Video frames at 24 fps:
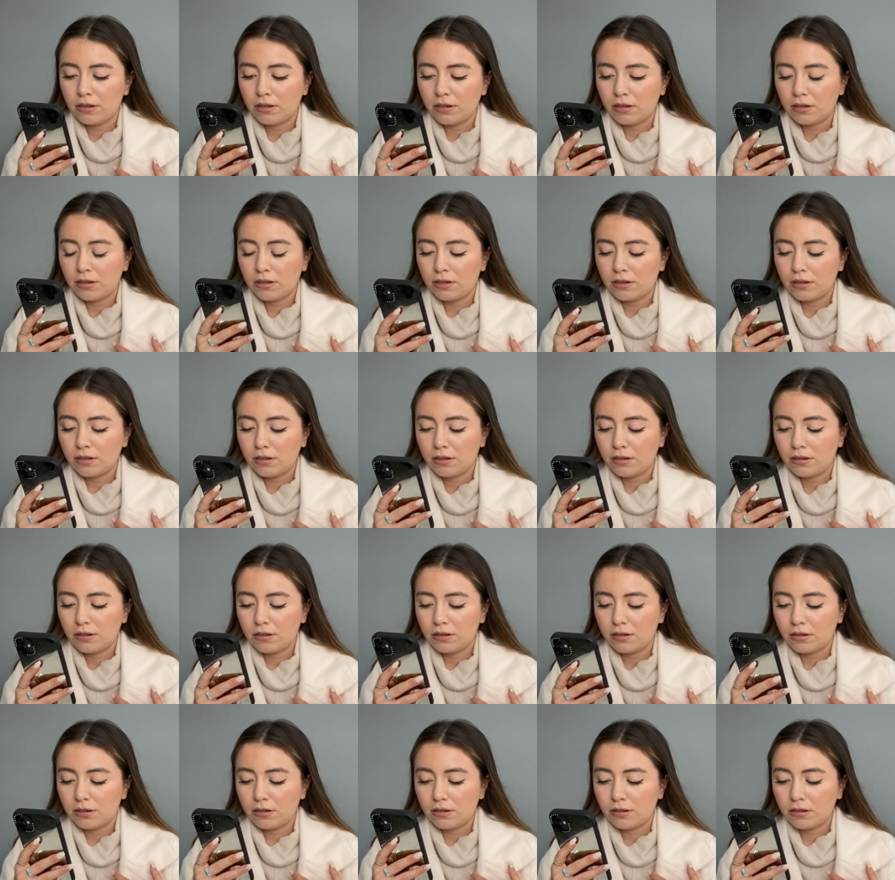
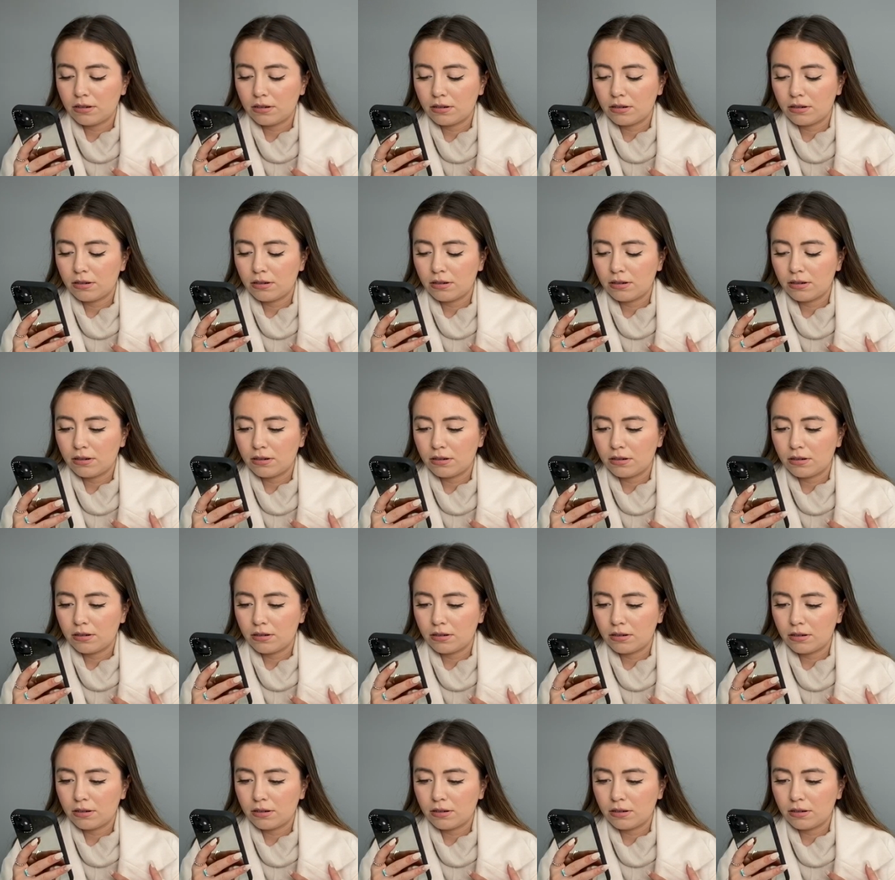(silence)